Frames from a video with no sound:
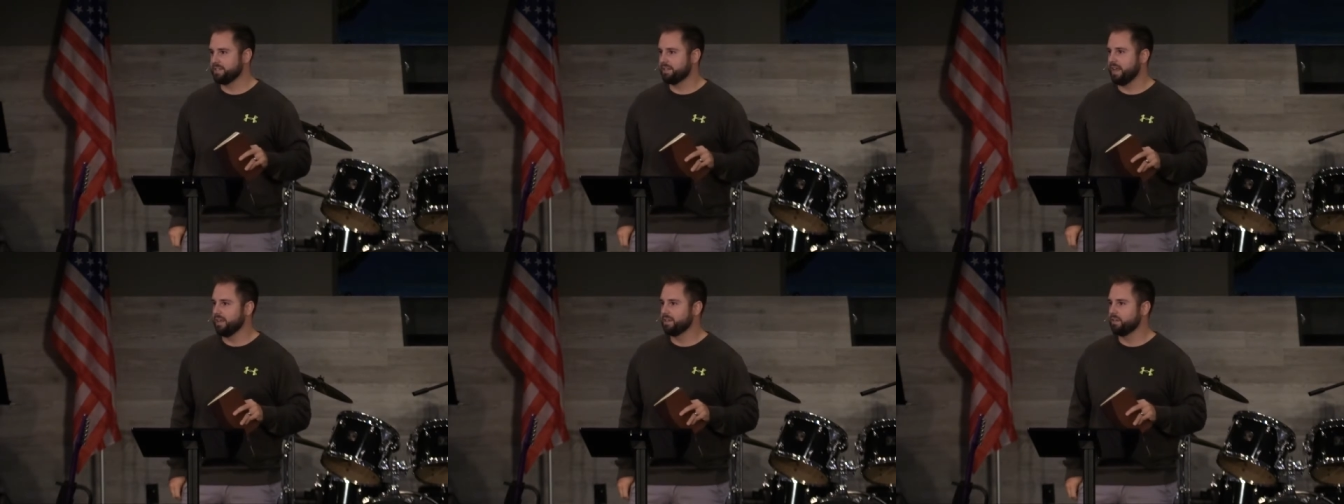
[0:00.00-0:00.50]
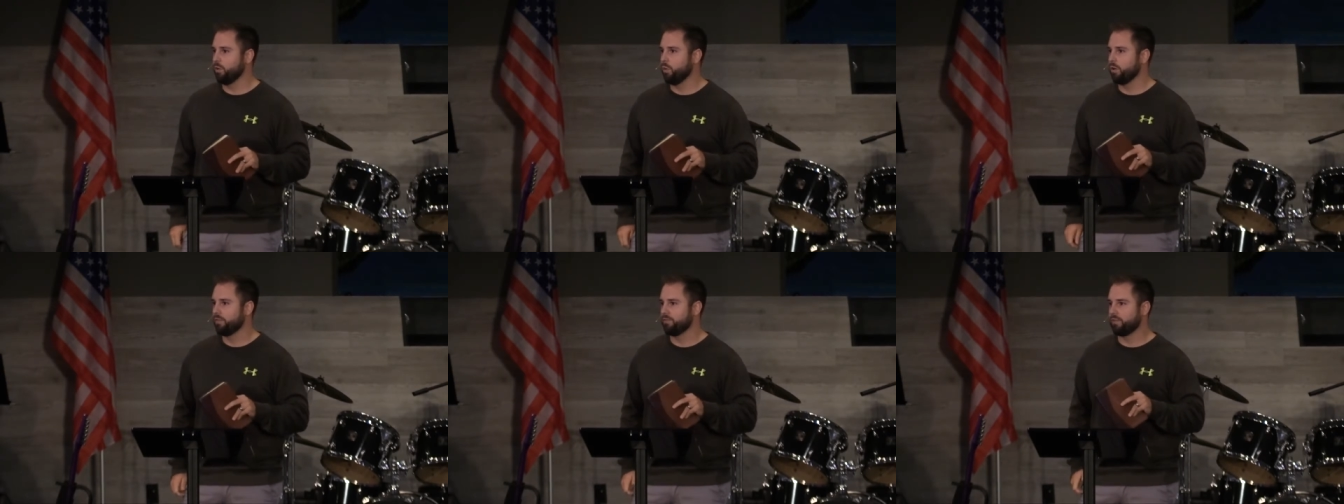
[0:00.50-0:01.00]
Satan
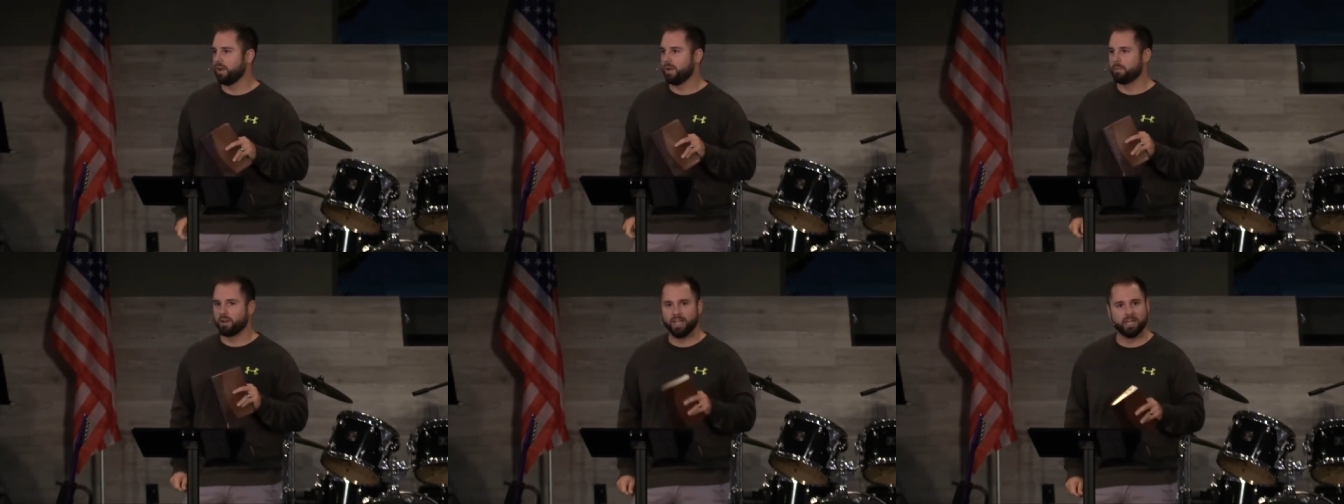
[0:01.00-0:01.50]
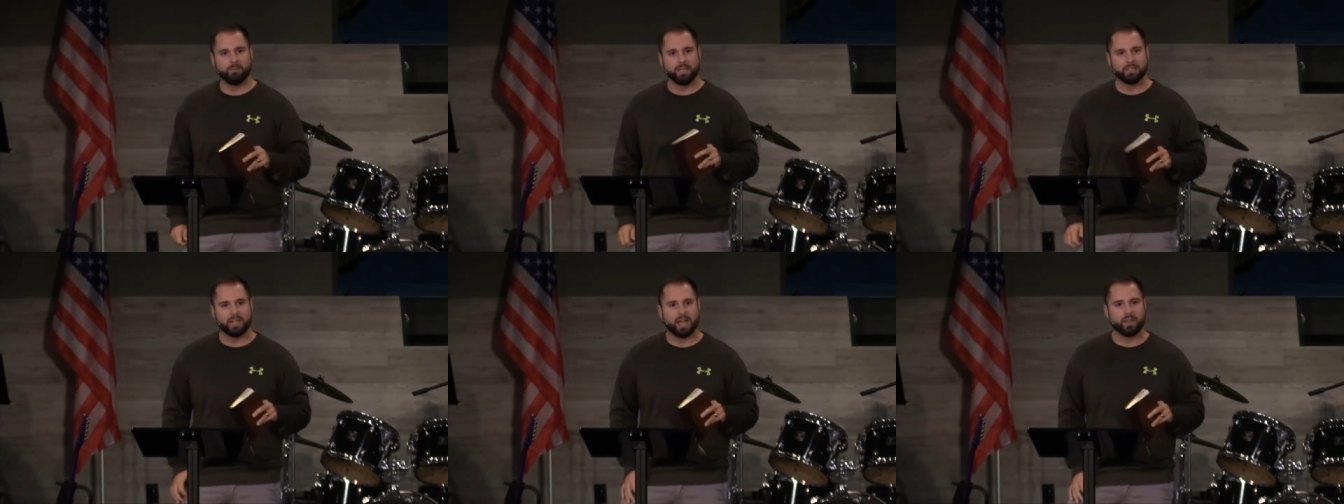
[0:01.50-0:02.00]
or from our
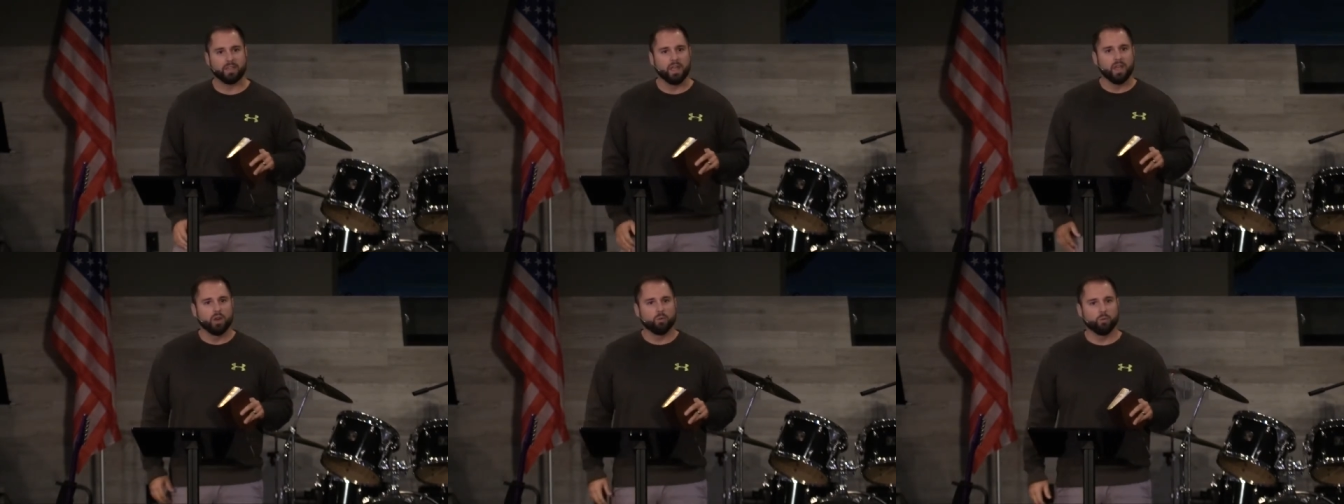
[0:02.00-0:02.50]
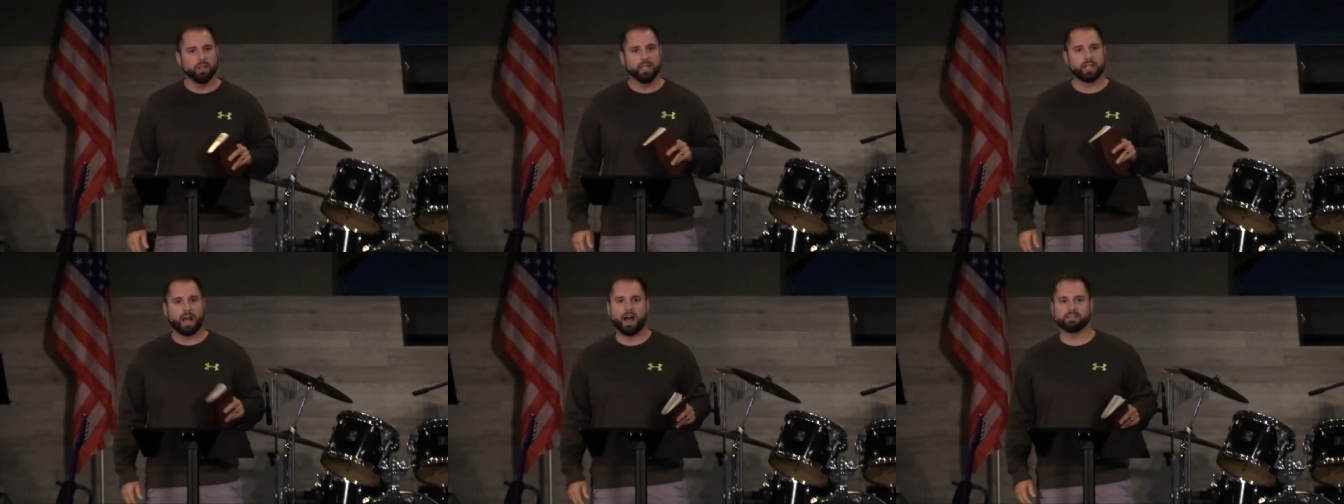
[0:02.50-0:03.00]
enemy death,
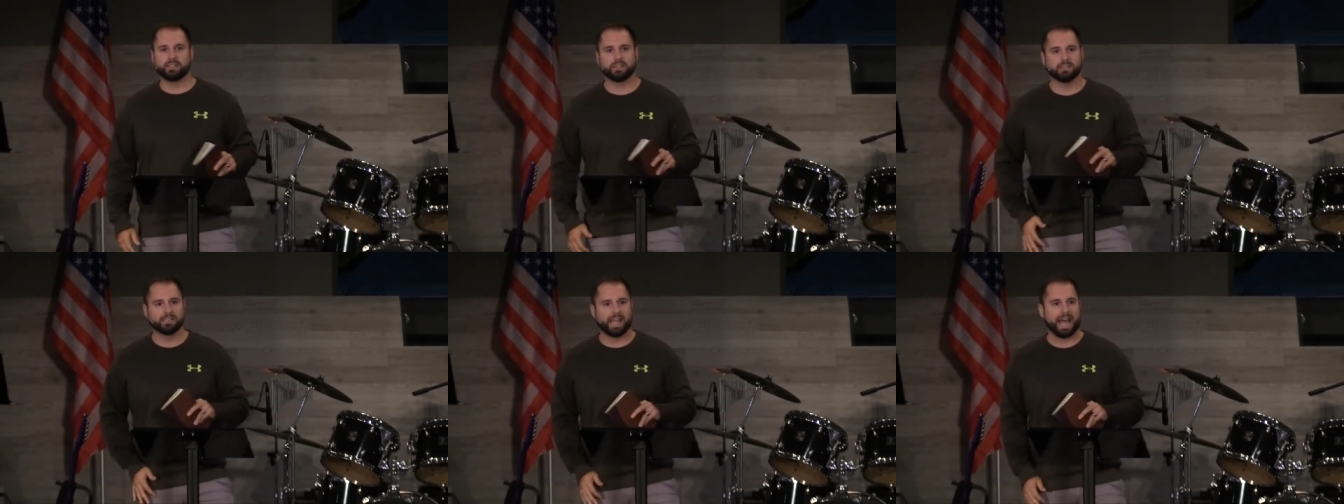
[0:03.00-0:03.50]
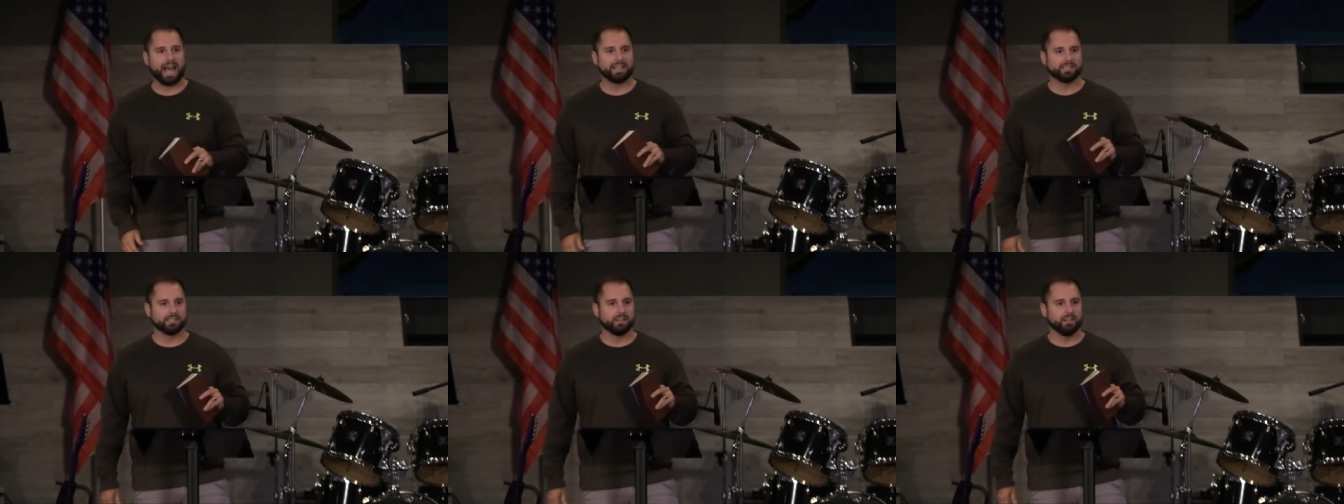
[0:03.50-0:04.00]
really causes us to
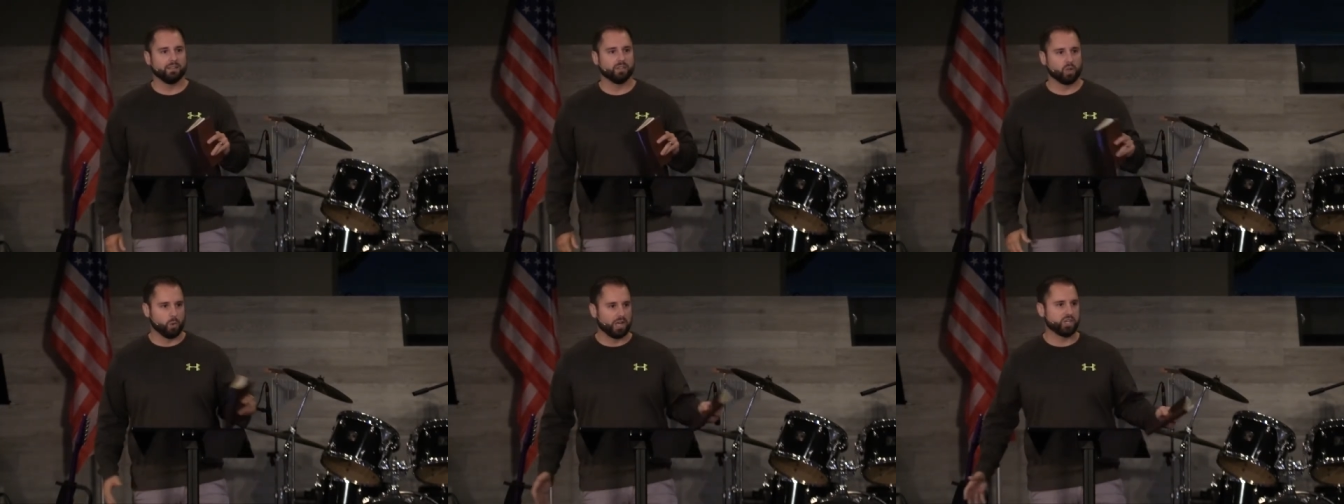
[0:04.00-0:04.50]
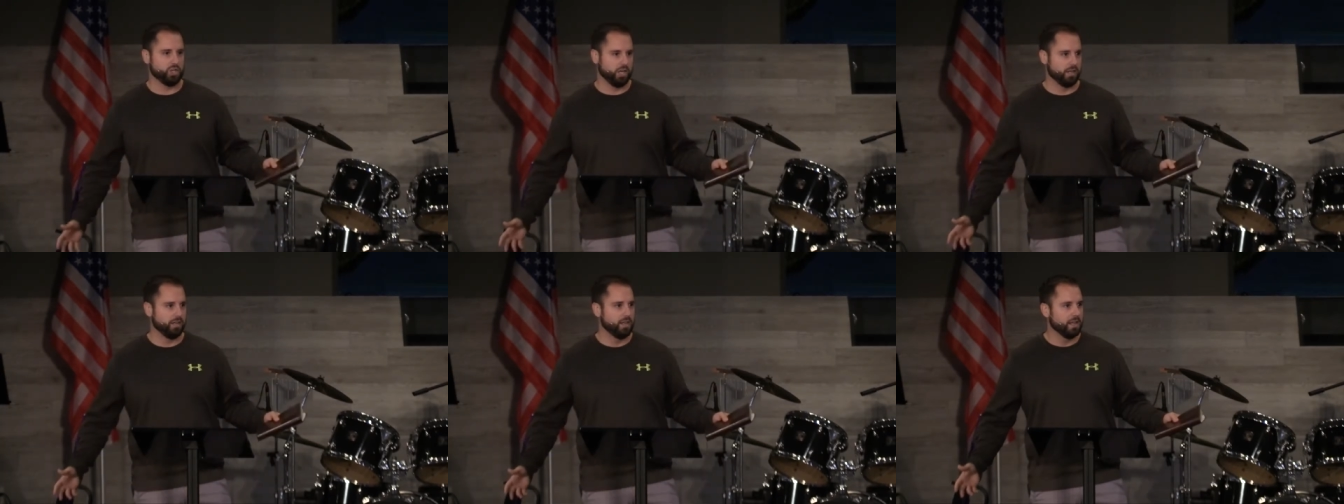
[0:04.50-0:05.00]
ask the
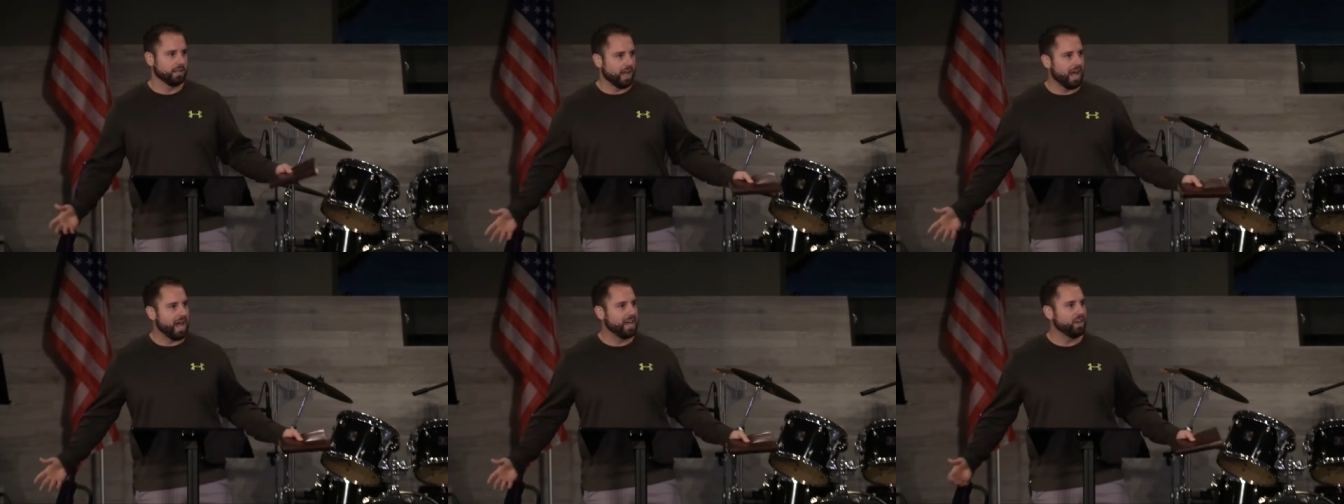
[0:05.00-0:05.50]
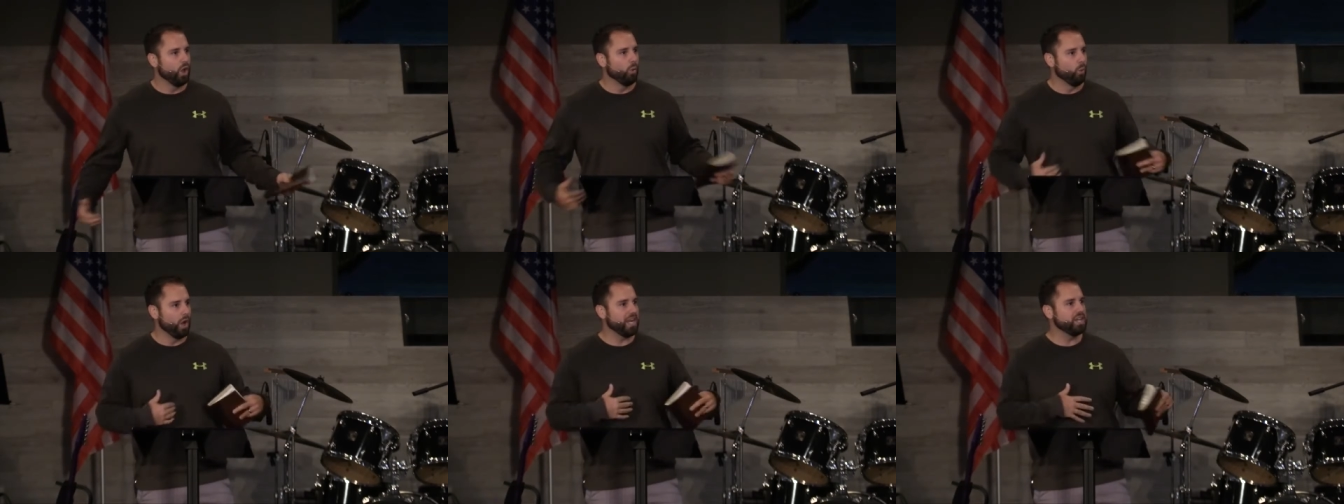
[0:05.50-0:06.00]
question God,
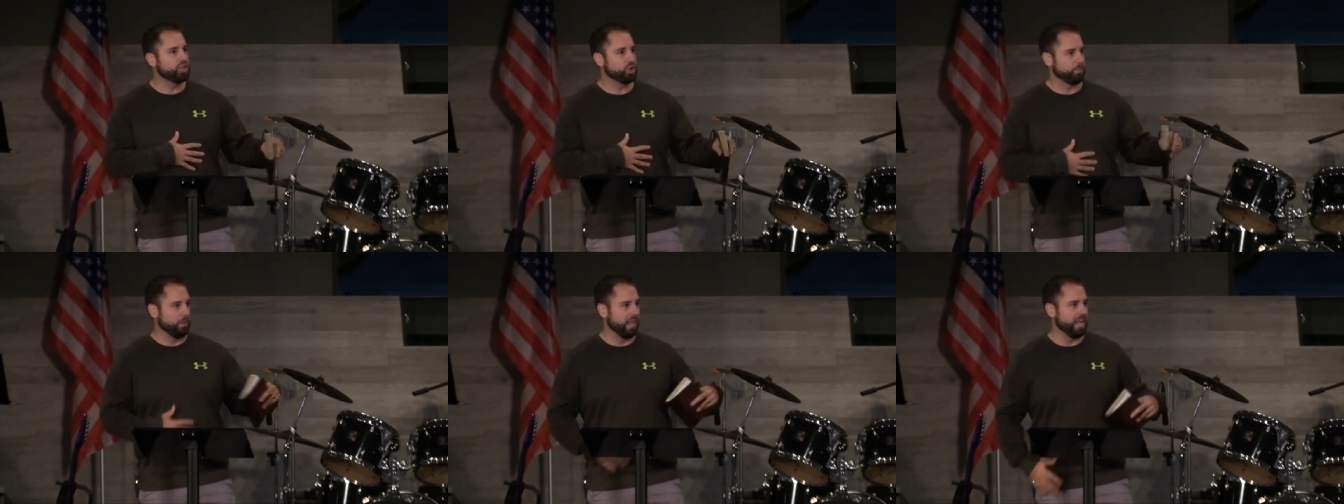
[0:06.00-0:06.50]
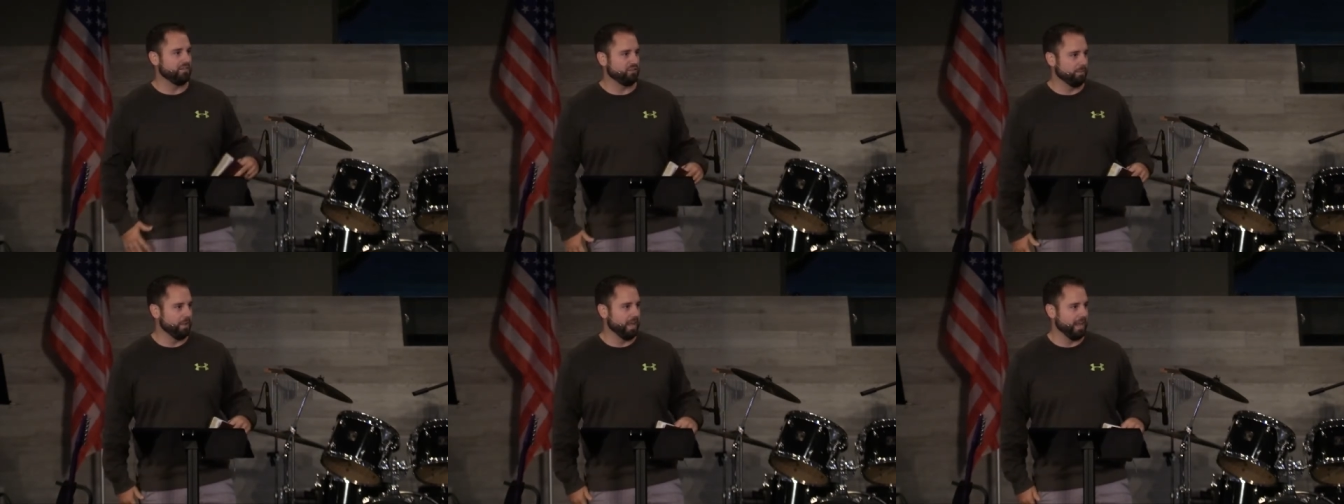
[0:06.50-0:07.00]
what is your plan
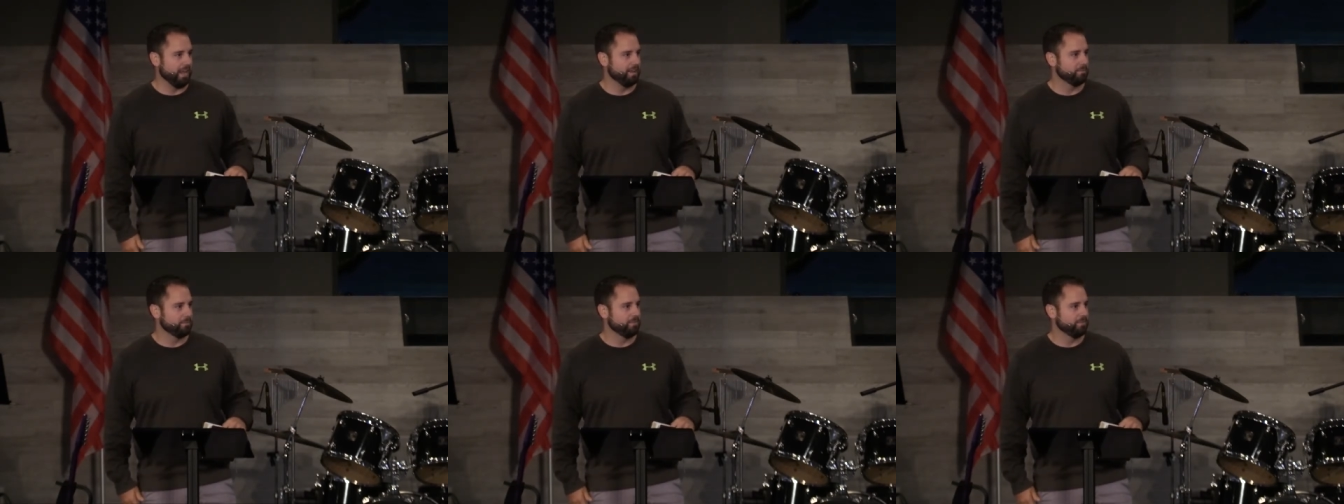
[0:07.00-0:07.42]
for me?